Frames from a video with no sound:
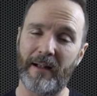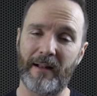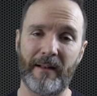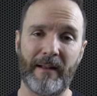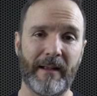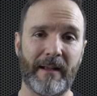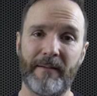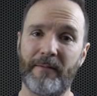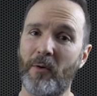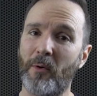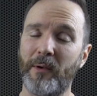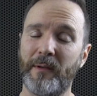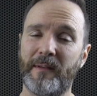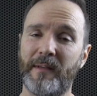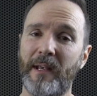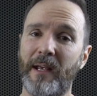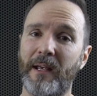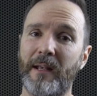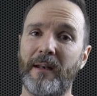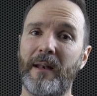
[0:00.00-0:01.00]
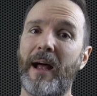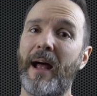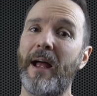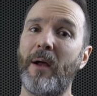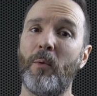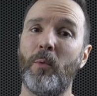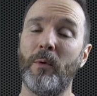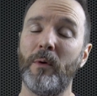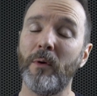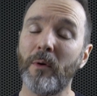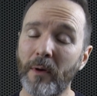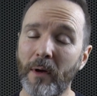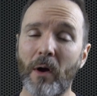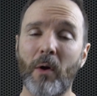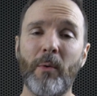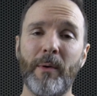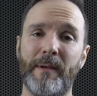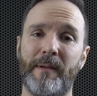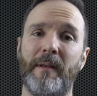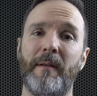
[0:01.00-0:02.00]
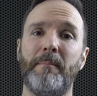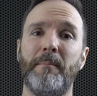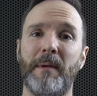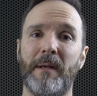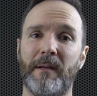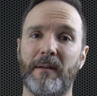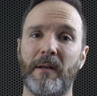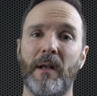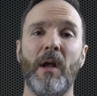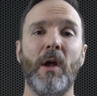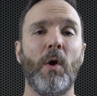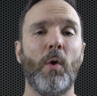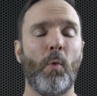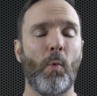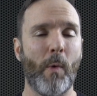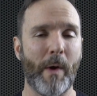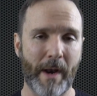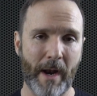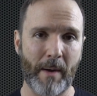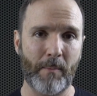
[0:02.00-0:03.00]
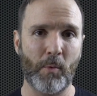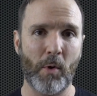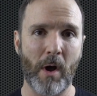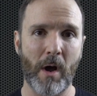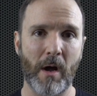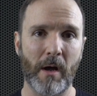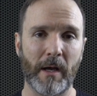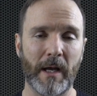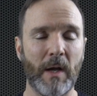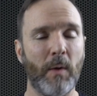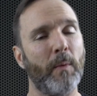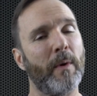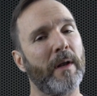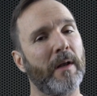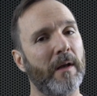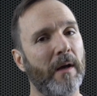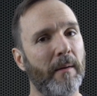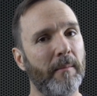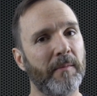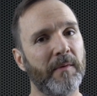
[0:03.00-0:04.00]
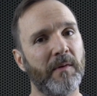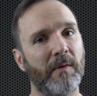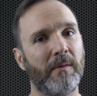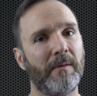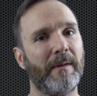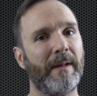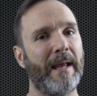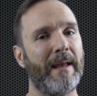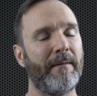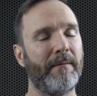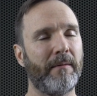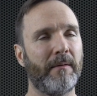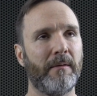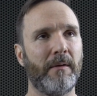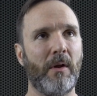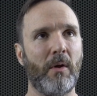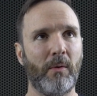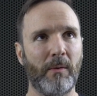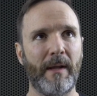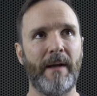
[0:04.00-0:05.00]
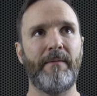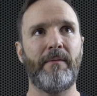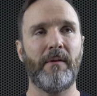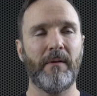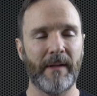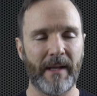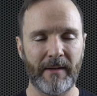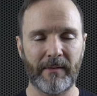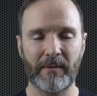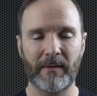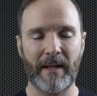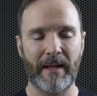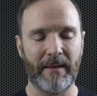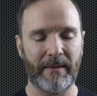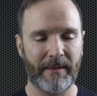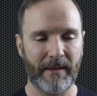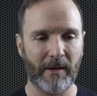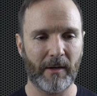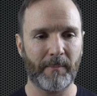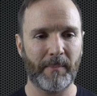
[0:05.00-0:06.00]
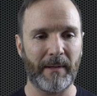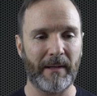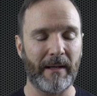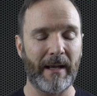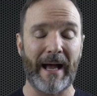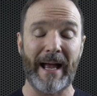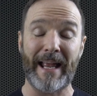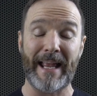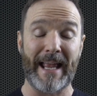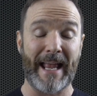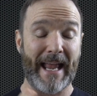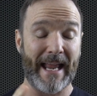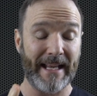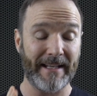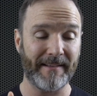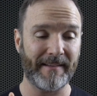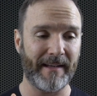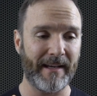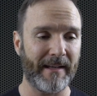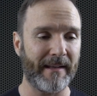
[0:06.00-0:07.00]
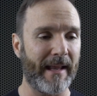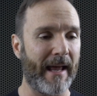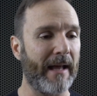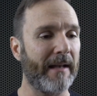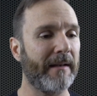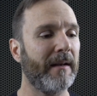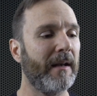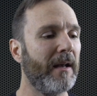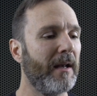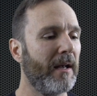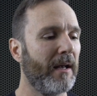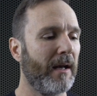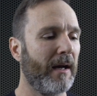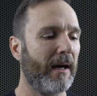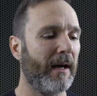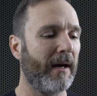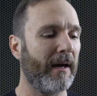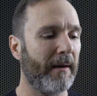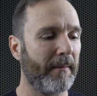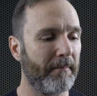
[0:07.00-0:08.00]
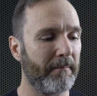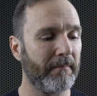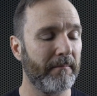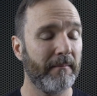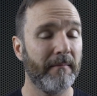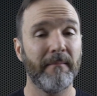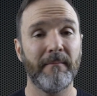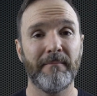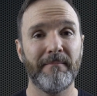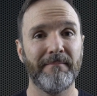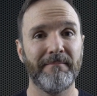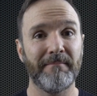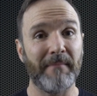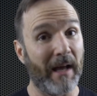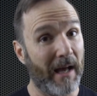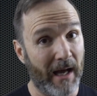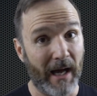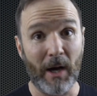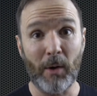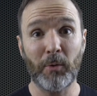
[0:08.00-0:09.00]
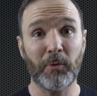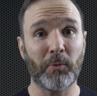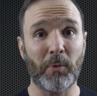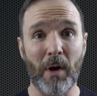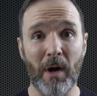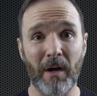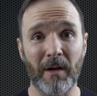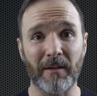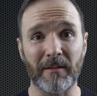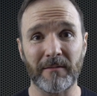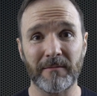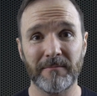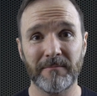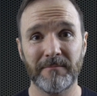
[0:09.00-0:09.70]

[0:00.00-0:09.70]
like I've always said, I will always admit when I'm wrong. And when it comes to low-level laser light therapy, I hate saying that, I was wrong.